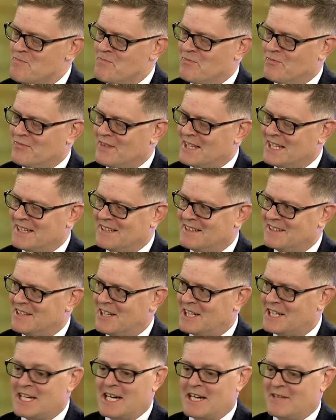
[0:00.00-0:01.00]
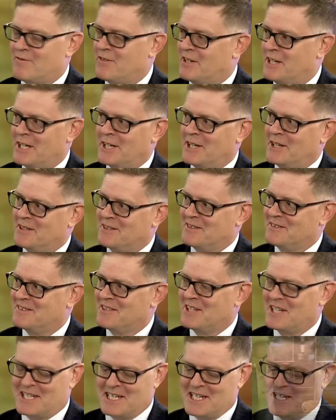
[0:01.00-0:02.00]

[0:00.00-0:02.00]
He just had a great experience. He loved it all.